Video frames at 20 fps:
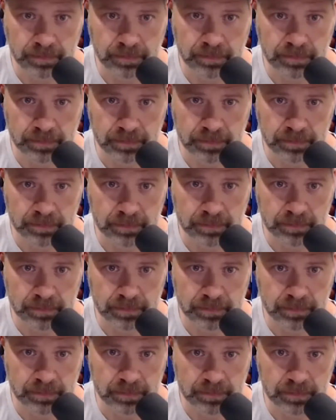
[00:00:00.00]

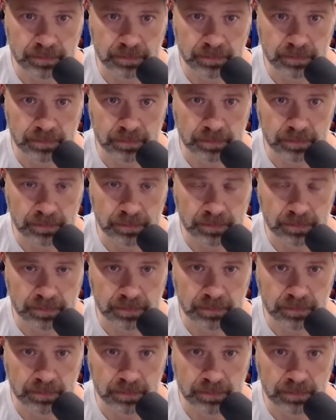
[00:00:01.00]

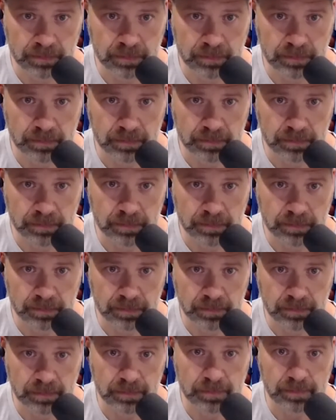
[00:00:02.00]

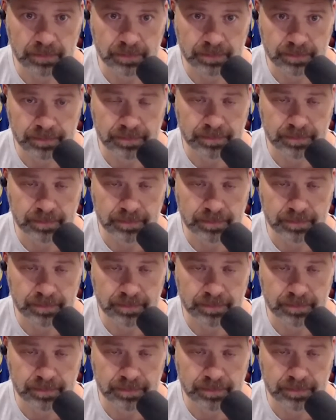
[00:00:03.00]
[no speech]